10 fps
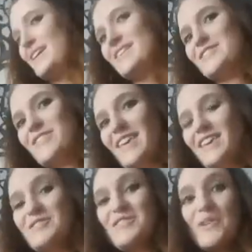So thank
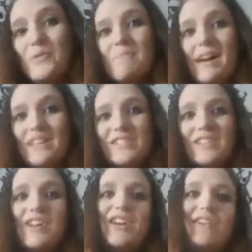you so much
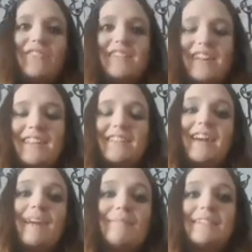for taking the
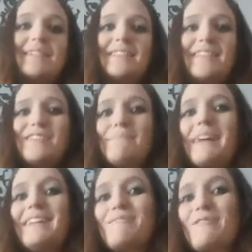time to listen to my
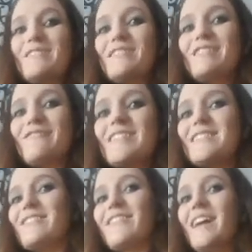labor and delivery
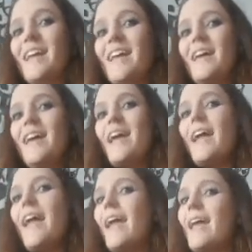story.
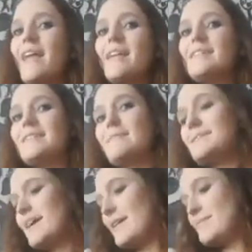And
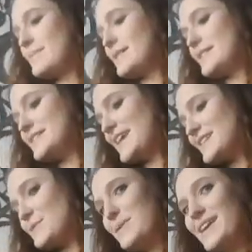sometime in this
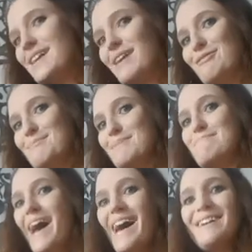next week, I will be
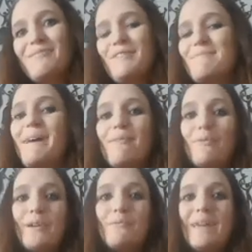back with my
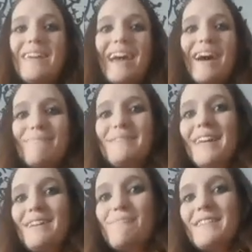1 week
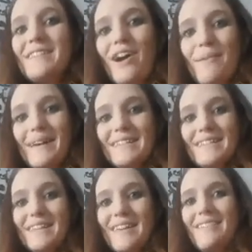update with
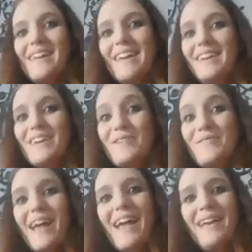Thomas. Thank you.